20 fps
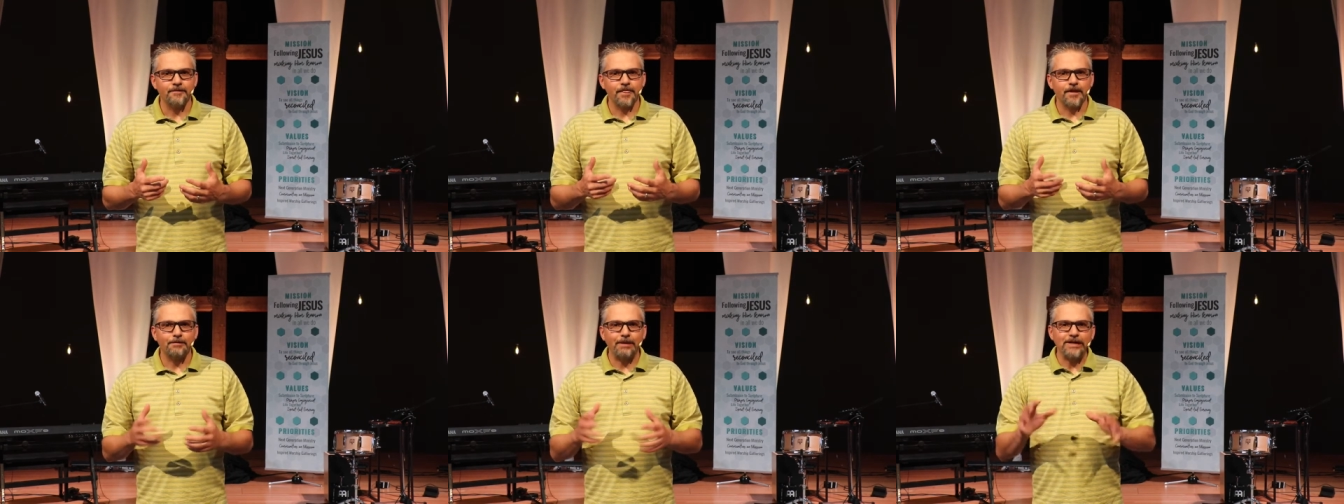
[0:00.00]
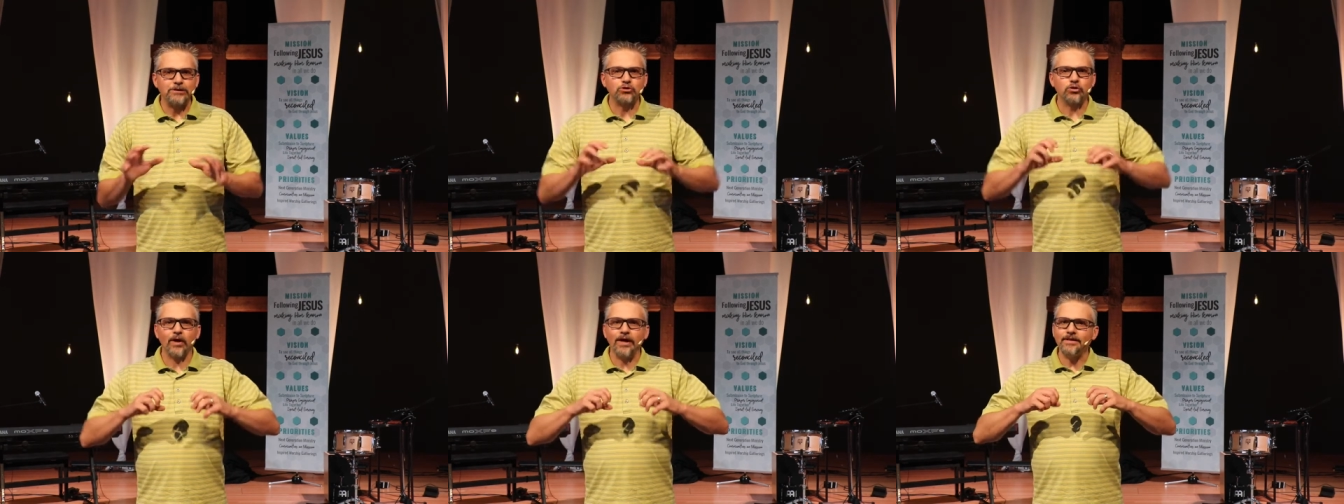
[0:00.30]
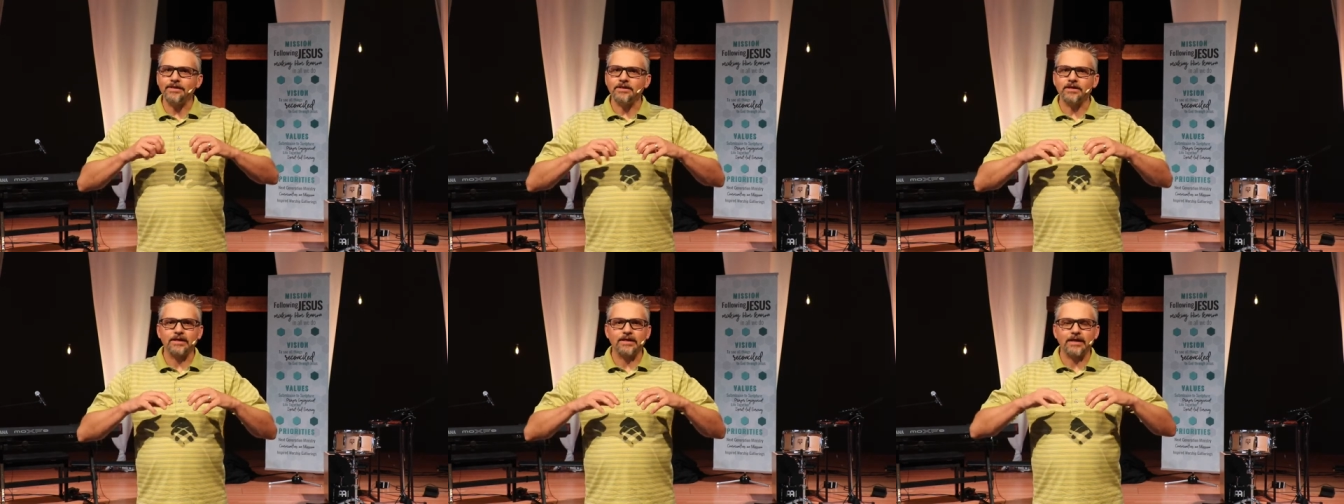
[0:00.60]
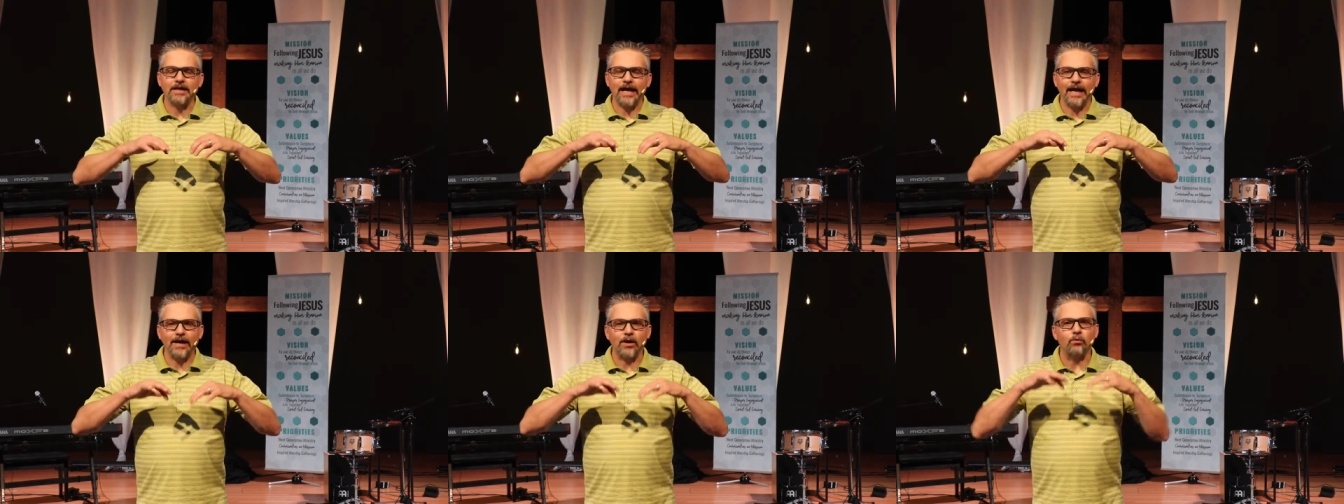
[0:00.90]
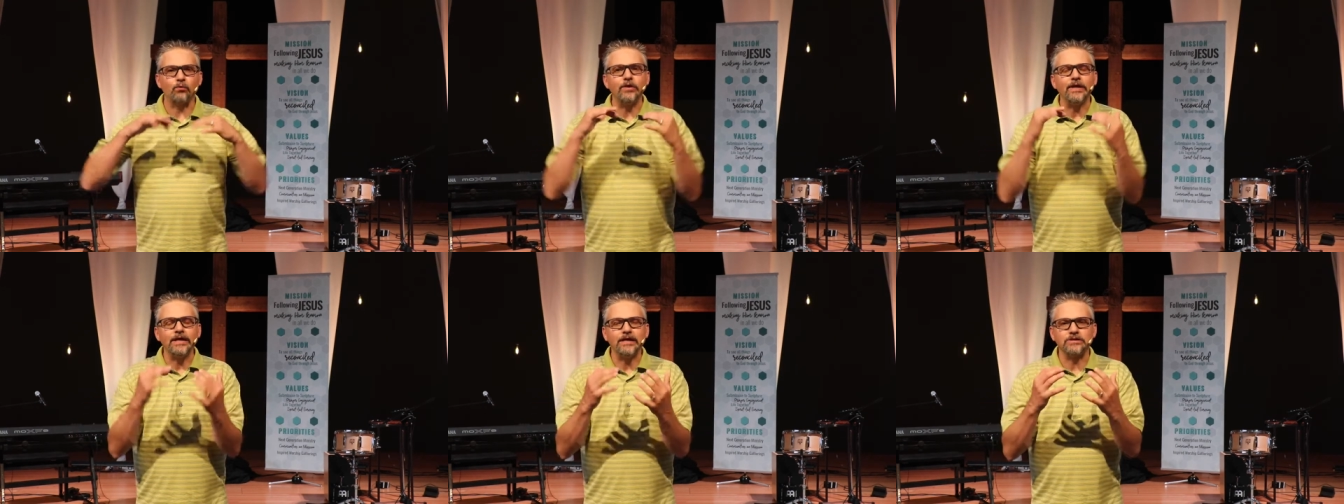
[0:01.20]
by trying to kind of
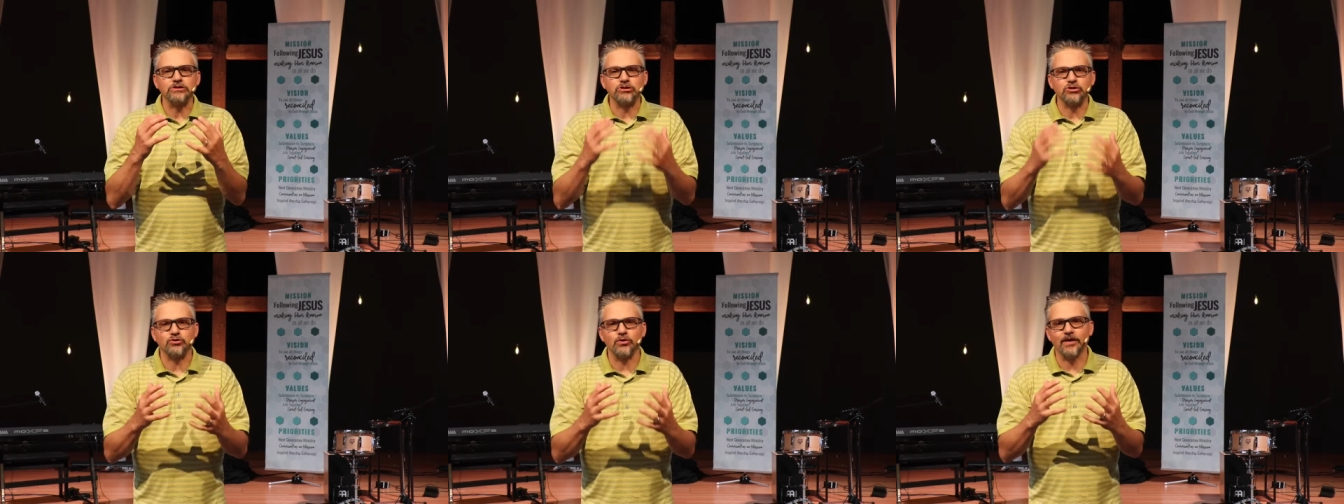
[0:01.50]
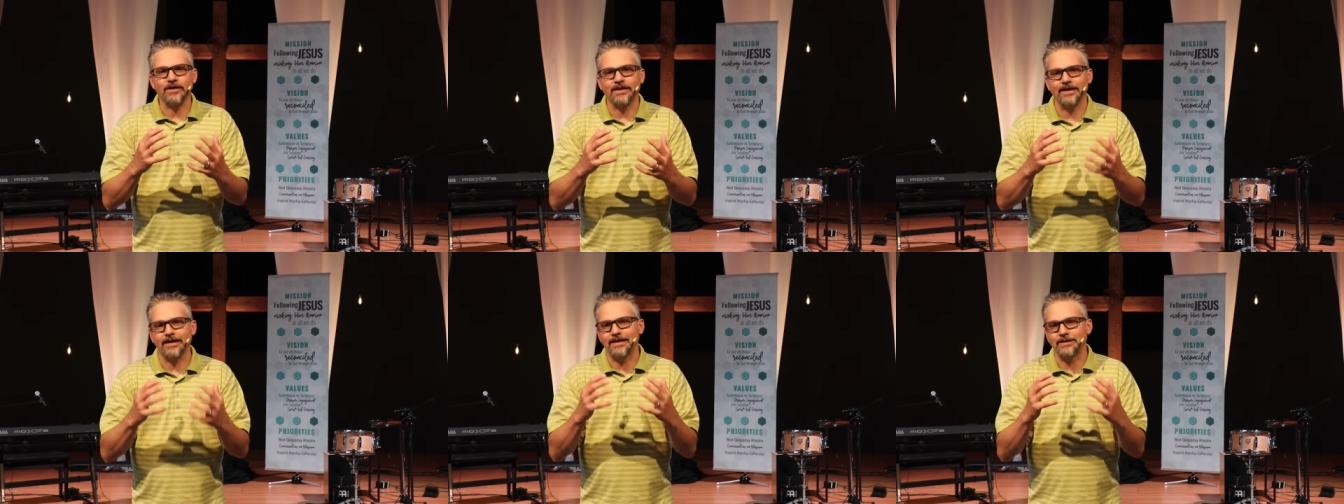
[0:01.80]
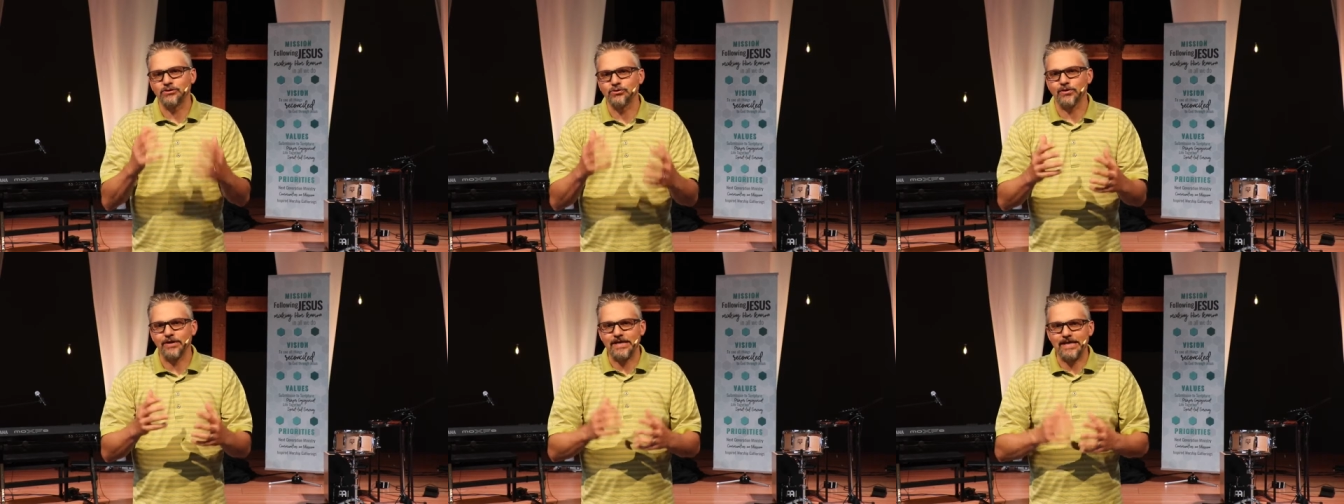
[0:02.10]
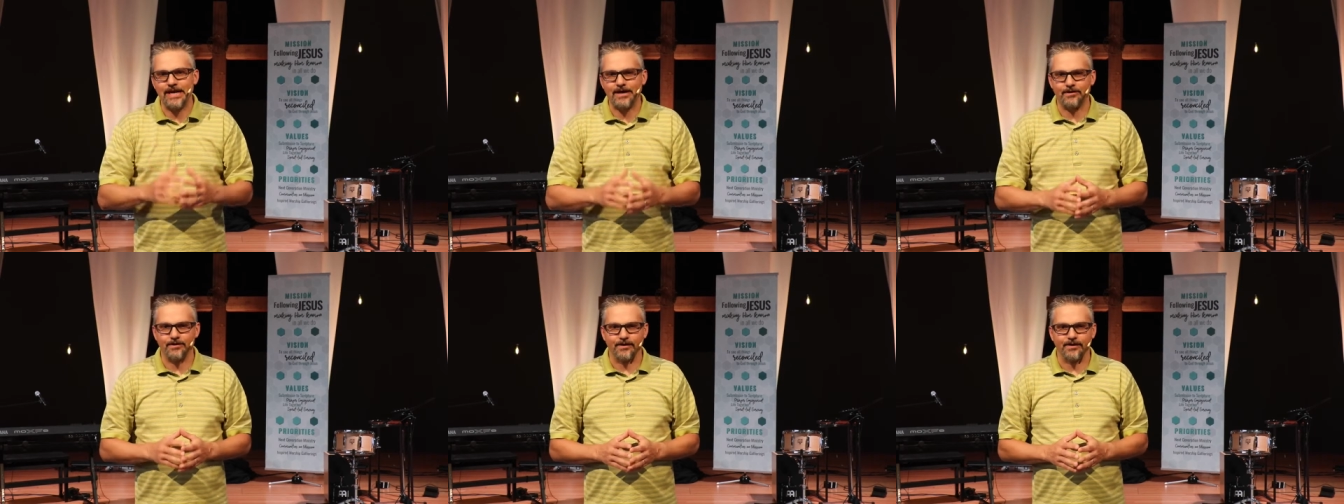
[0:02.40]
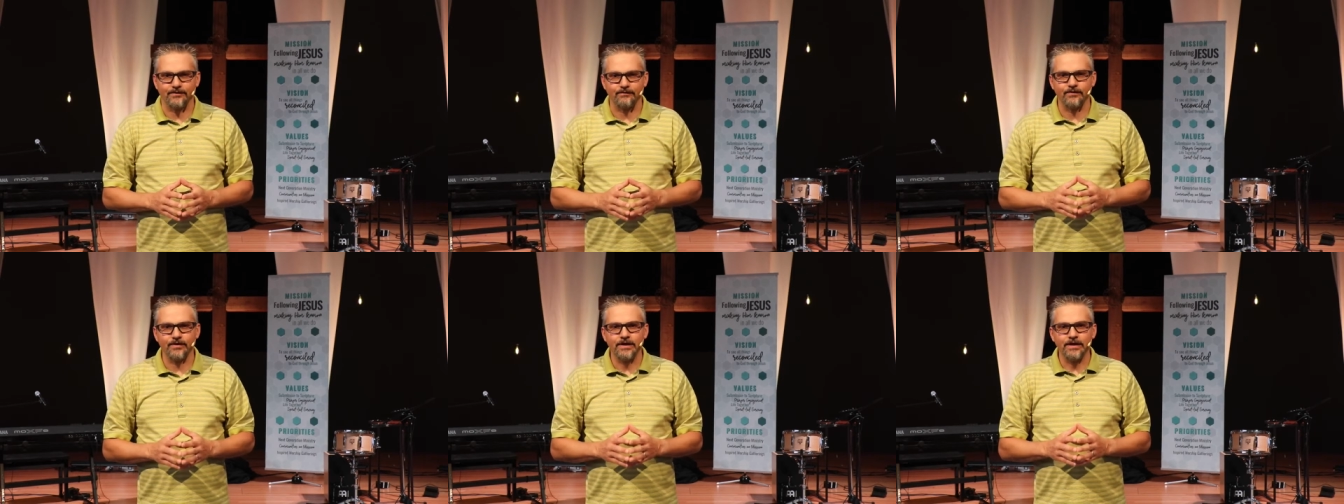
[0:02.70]
reconstruct it into a
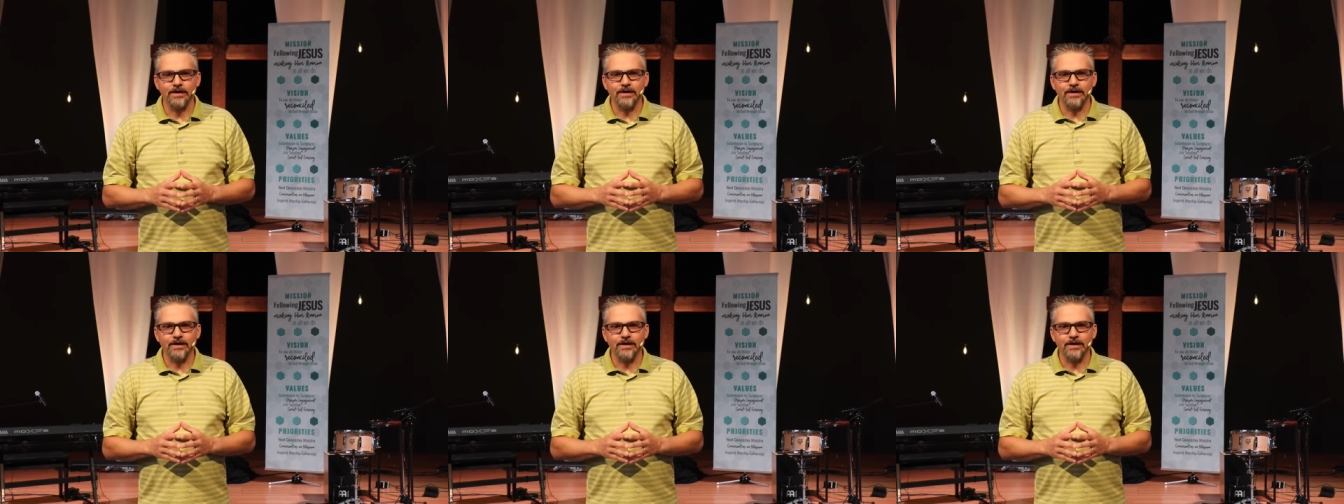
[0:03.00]
narrative.